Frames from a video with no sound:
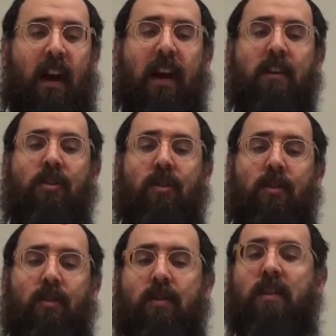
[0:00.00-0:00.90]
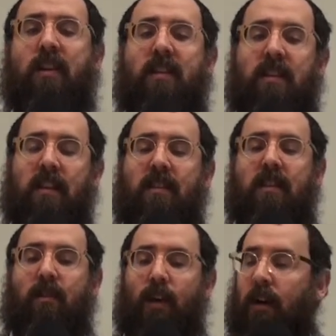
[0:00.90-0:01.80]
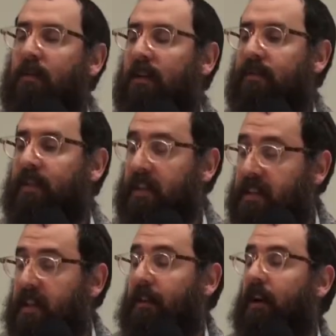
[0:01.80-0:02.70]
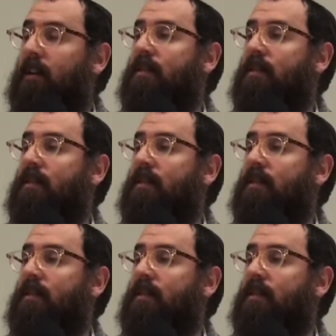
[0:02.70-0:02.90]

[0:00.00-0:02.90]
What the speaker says: Angels exist in the realm of Yetzirah.